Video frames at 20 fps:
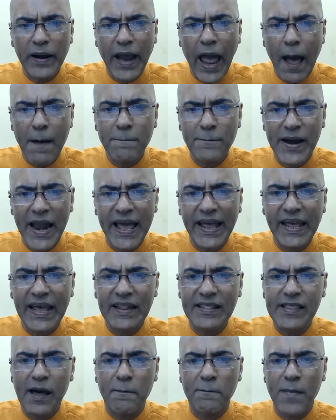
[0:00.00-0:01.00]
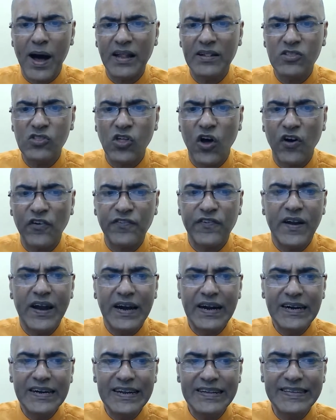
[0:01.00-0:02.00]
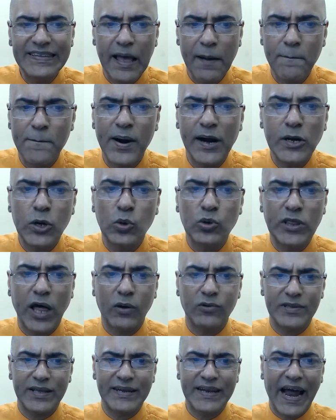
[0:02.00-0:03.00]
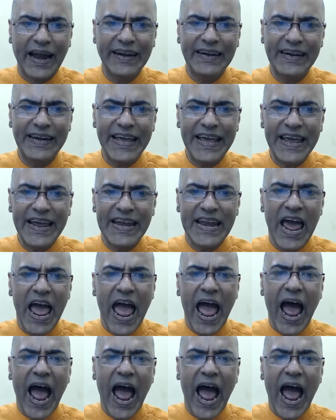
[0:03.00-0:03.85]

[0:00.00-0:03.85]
gambling in the month of December 2019